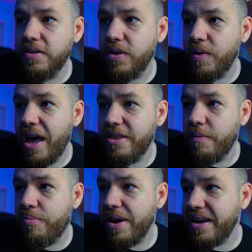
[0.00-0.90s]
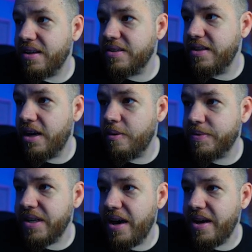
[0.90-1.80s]
So we had the breakout to the
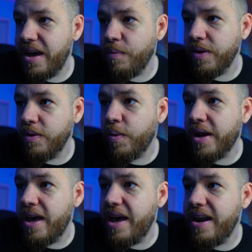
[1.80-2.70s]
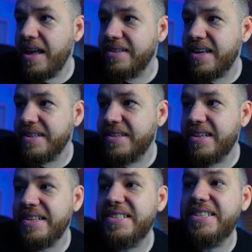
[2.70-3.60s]
upside and we went ahead and tested
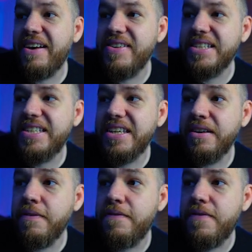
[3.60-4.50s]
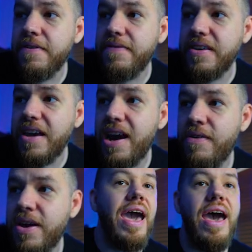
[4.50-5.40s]
that 1750
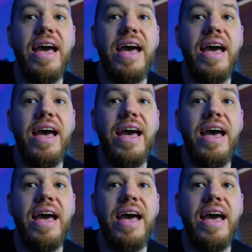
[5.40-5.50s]
area